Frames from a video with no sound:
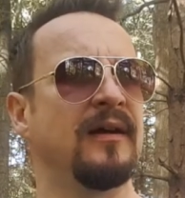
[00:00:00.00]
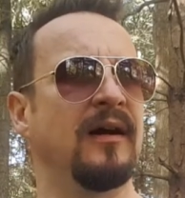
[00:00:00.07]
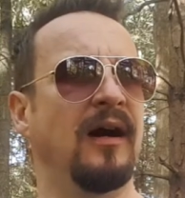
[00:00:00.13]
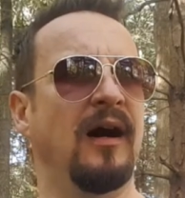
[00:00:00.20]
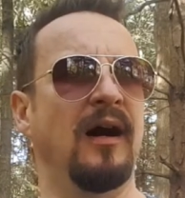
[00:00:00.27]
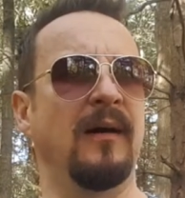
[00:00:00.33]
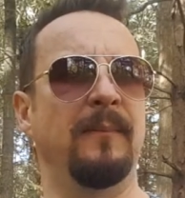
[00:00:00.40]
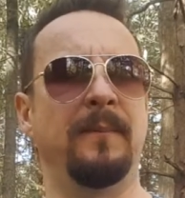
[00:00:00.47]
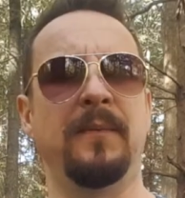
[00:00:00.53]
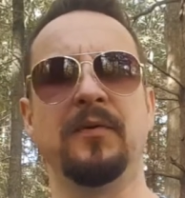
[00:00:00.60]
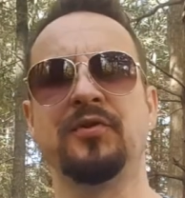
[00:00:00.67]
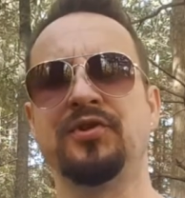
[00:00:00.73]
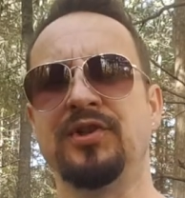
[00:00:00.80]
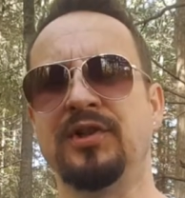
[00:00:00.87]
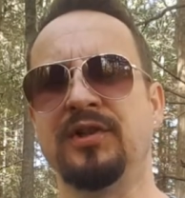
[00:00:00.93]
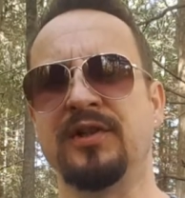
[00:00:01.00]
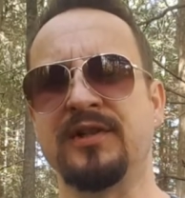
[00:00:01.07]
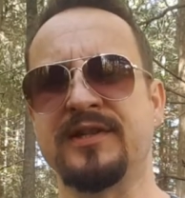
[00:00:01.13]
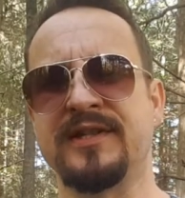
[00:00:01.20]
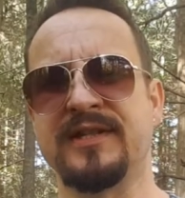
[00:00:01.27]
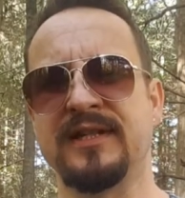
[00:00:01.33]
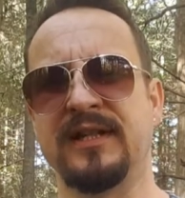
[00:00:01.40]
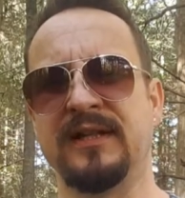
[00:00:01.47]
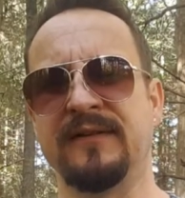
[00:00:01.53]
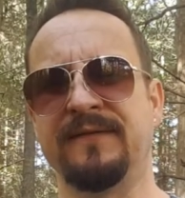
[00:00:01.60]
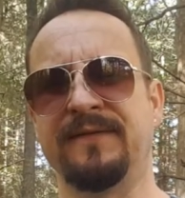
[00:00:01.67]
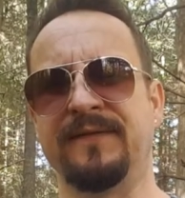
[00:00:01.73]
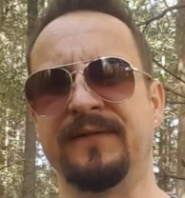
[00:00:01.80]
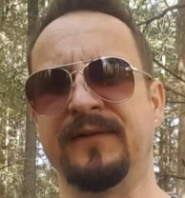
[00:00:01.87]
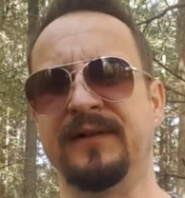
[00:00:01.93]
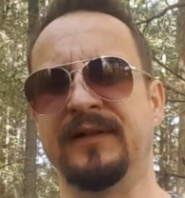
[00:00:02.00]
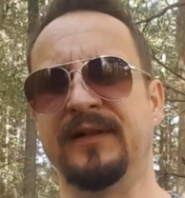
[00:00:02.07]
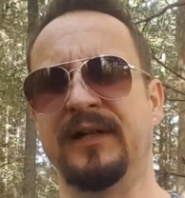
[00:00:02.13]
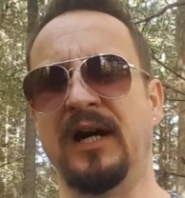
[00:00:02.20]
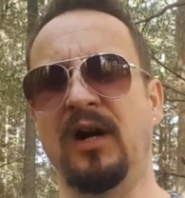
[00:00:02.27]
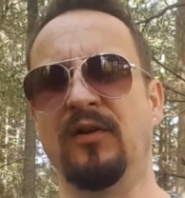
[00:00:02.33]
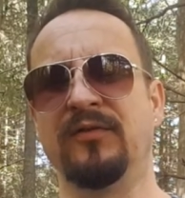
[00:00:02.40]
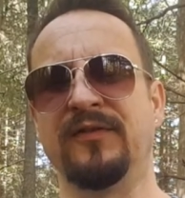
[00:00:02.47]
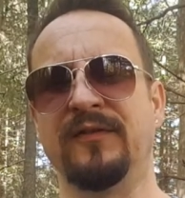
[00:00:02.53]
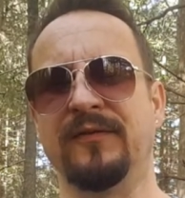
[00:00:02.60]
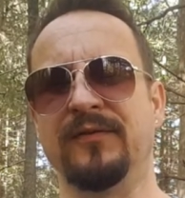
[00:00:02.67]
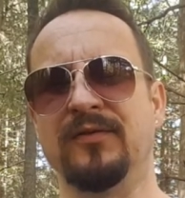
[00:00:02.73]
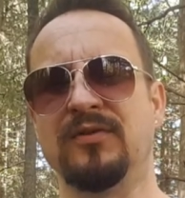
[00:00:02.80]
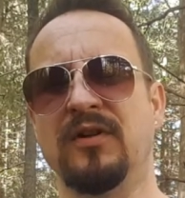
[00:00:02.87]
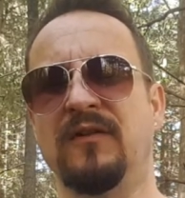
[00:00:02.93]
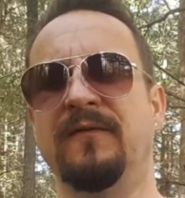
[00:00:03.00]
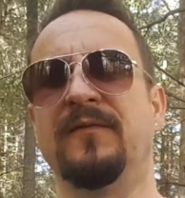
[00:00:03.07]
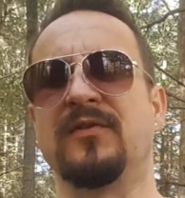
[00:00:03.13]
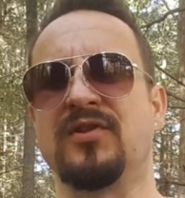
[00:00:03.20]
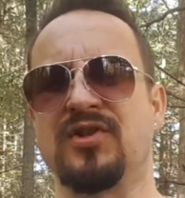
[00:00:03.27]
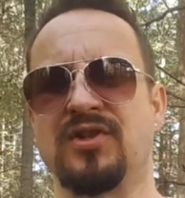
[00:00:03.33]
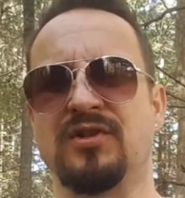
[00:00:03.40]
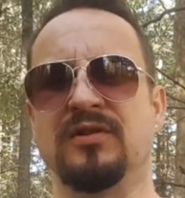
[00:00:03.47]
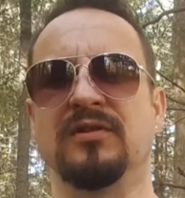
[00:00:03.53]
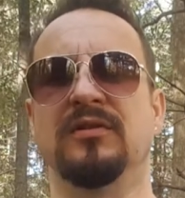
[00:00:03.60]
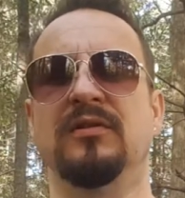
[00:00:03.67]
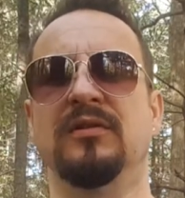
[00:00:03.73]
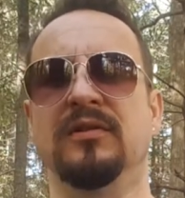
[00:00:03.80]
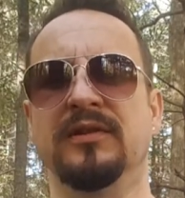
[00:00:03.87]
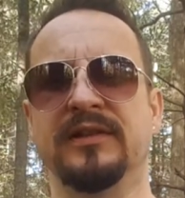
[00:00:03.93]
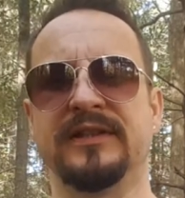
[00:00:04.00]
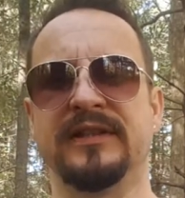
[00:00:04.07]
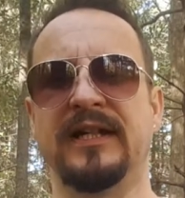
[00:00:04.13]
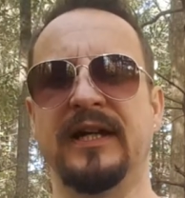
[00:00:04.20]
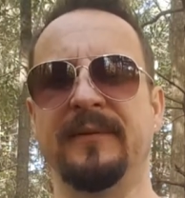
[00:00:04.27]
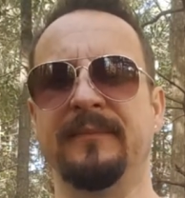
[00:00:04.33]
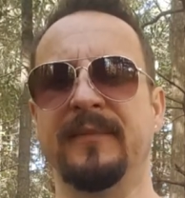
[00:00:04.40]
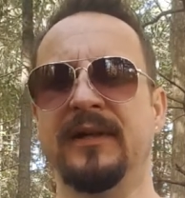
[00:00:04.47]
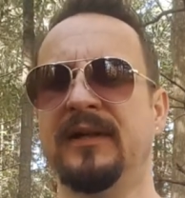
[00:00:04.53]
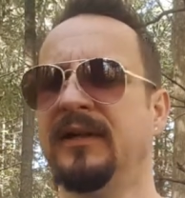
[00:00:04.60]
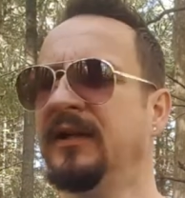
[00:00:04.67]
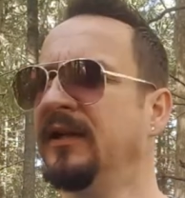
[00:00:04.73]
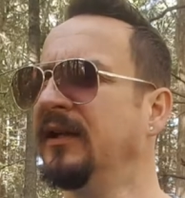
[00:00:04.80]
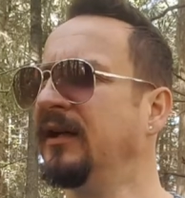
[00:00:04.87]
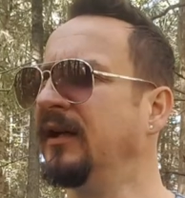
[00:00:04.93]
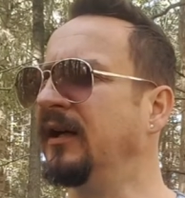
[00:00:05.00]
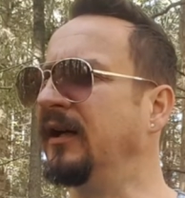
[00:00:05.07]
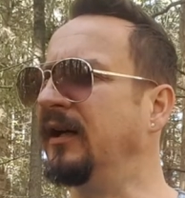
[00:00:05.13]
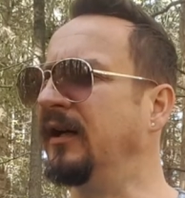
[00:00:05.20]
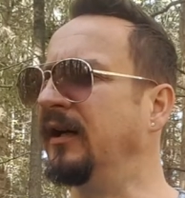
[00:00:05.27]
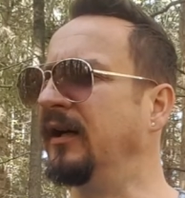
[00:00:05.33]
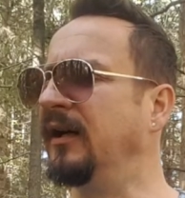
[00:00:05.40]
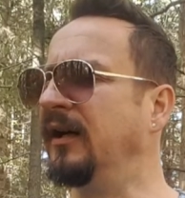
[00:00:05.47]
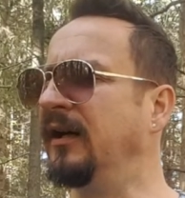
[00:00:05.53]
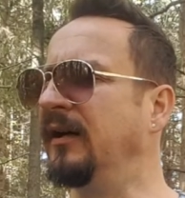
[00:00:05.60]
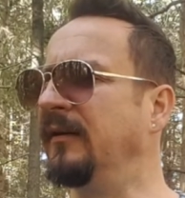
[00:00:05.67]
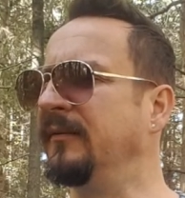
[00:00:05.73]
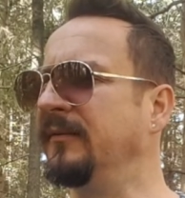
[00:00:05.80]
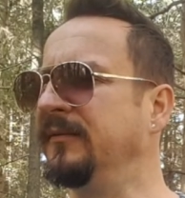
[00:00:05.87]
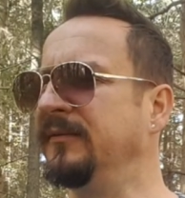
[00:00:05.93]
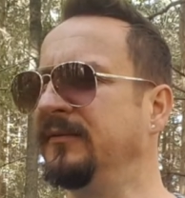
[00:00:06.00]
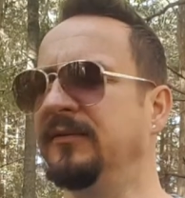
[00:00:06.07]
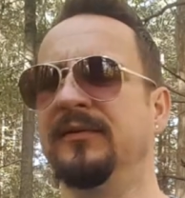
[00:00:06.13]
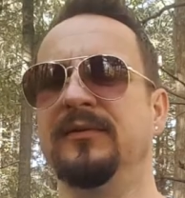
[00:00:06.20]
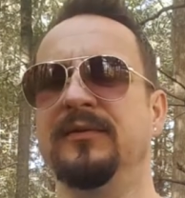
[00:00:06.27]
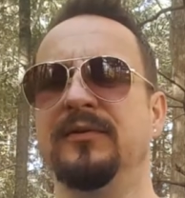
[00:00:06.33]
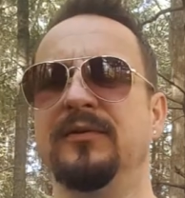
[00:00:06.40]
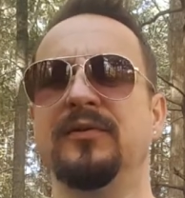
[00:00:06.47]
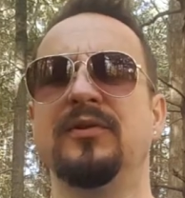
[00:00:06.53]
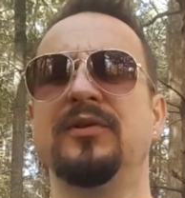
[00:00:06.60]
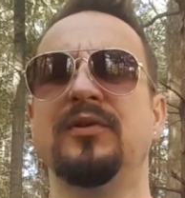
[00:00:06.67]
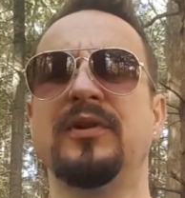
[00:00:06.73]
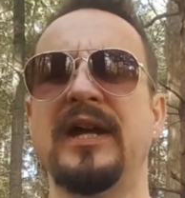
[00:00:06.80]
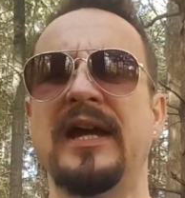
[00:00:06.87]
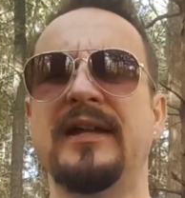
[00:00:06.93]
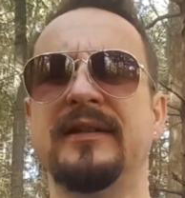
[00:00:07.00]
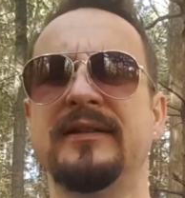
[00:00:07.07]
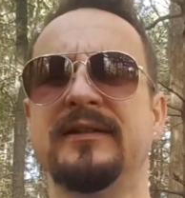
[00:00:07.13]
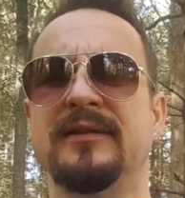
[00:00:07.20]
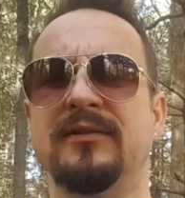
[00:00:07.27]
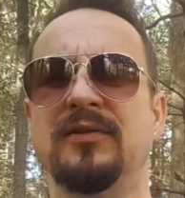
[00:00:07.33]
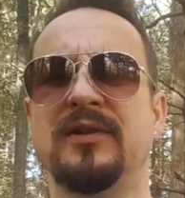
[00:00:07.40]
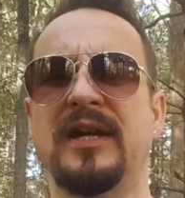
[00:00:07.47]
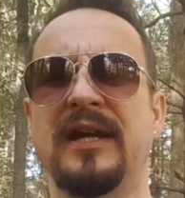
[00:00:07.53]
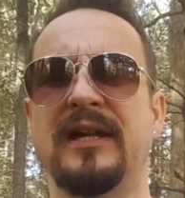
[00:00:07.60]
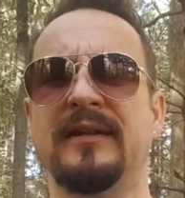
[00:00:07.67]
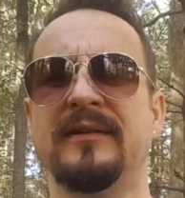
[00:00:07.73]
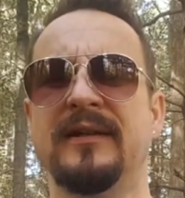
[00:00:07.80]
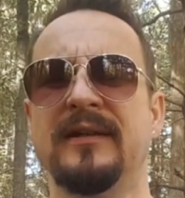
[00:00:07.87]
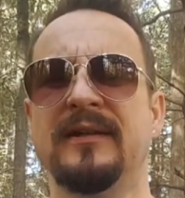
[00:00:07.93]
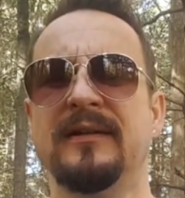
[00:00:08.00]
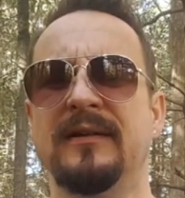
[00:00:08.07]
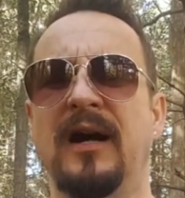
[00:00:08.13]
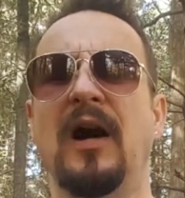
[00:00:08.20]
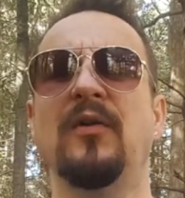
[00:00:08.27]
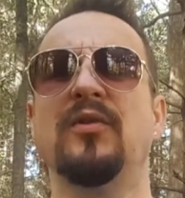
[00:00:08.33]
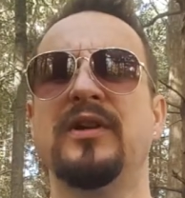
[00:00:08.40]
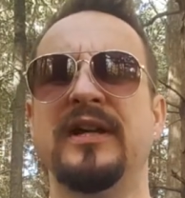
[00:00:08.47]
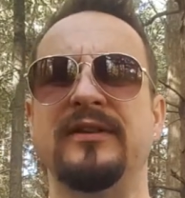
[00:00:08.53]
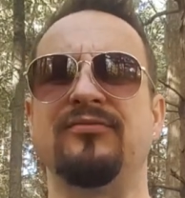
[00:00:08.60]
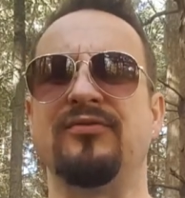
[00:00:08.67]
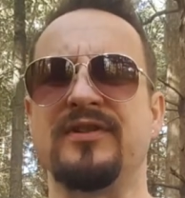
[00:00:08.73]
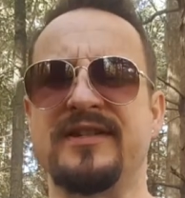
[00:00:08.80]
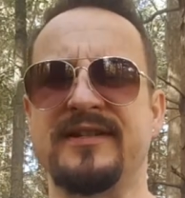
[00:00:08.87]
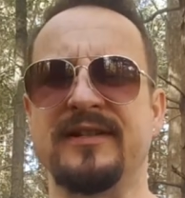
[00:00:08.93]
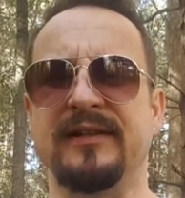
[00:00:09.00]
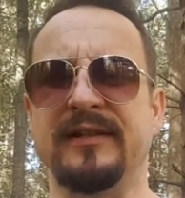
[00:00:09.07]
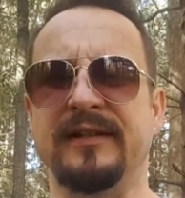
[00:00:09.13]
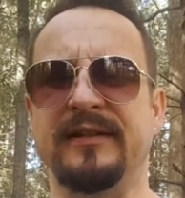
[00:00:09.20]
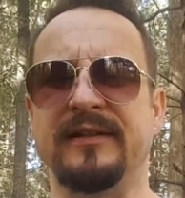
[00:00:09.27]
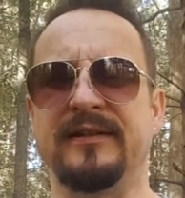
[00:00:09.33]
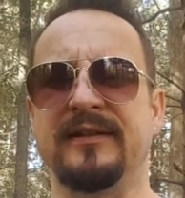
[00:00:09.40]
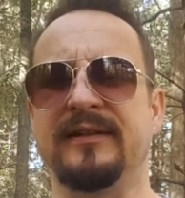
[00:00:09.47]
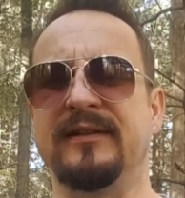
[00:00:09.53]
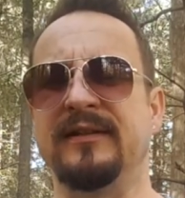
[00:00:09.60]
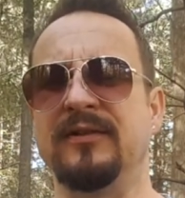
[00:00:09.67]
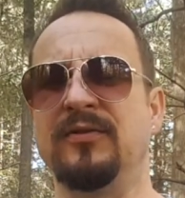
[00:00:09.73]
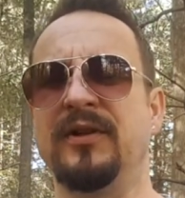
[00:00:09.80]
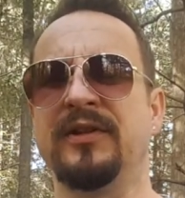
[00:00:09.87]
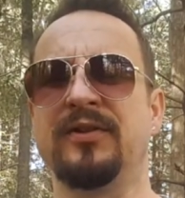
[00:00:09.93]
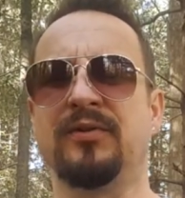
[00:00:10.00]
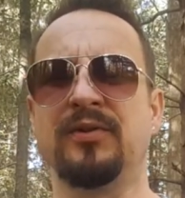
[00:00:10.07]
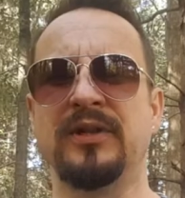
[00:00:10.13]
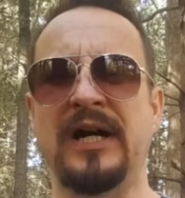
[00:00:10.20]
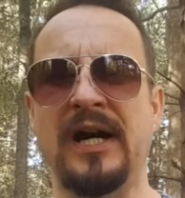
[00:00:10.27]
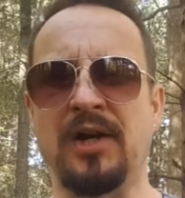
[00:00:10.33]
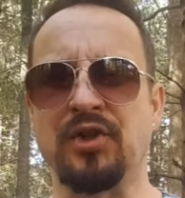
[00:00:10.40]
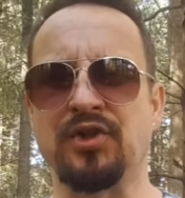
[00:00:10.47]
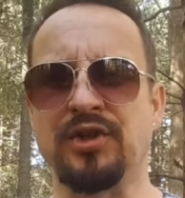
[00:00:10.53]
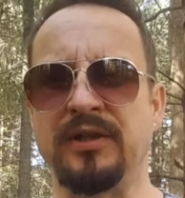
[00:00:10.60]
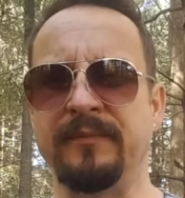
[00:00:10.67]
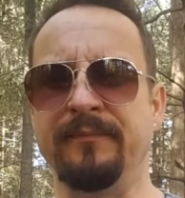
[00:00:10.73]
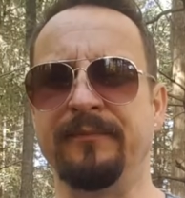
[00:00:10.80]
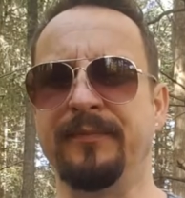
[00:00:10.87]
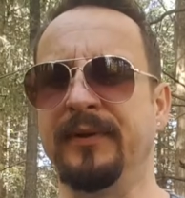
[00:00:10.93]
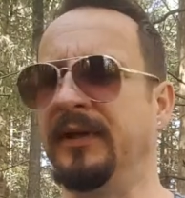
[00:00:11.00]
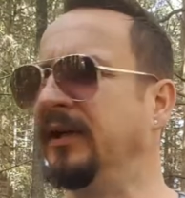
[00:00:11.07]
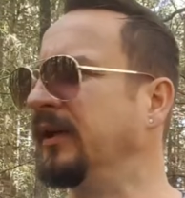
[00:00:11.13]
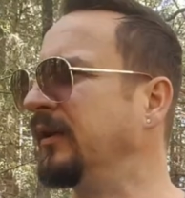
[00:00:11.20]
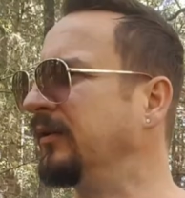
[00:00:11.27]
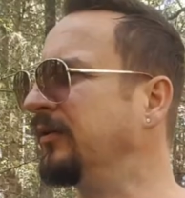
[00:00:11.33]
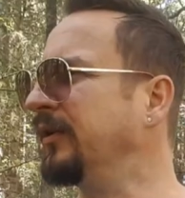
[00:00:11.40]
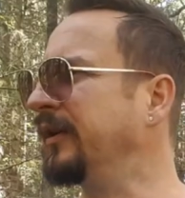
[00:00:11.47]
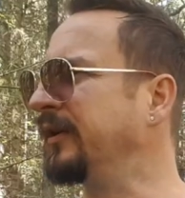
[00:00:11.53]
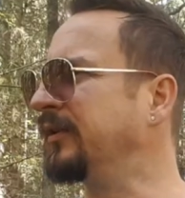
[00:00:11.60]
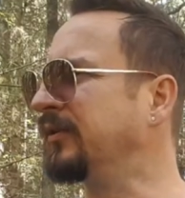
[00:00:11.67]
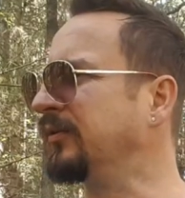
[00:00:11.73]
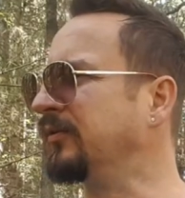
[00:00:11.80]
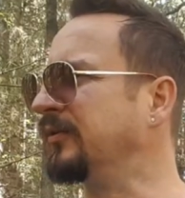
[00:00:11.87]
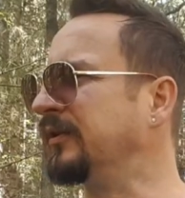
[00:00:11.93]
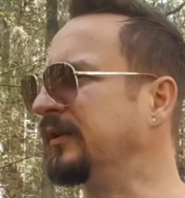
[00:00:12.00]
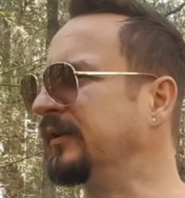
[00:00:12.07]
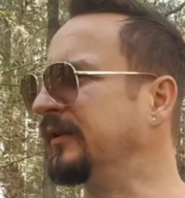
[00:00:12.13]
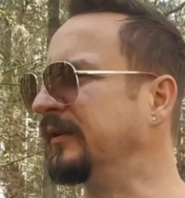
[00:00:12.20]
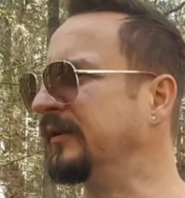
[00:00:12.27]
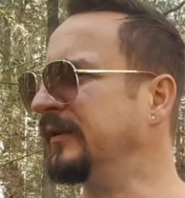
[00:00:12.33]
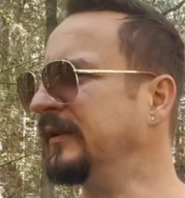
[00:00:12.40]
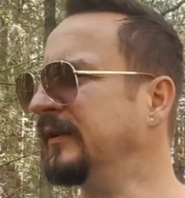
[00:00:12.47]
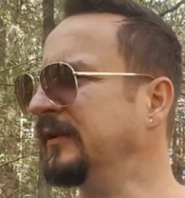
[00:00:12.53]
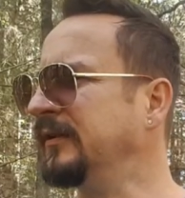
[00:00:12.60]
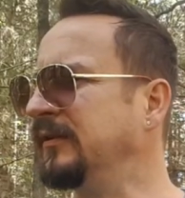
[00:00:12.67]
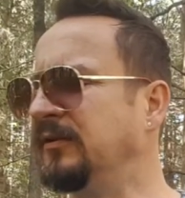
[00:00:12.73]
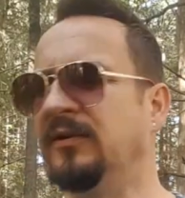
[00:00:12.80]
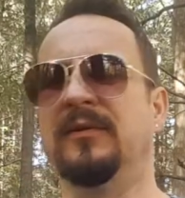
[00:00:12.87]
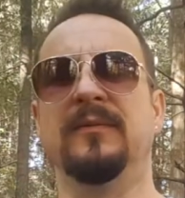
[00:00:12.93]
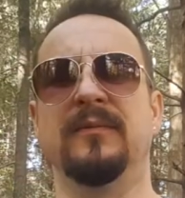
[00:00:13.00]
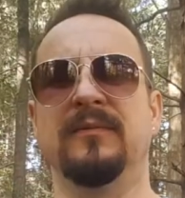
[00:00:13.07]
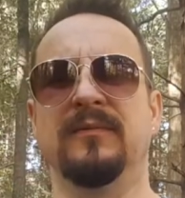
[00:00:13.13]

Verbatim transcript: Uh, pushing yourself uh, out of the comfort zone all the time. Uh, you, you, can, you can, how you get resilient, uh, going through the hardship, uh, going through the, you know,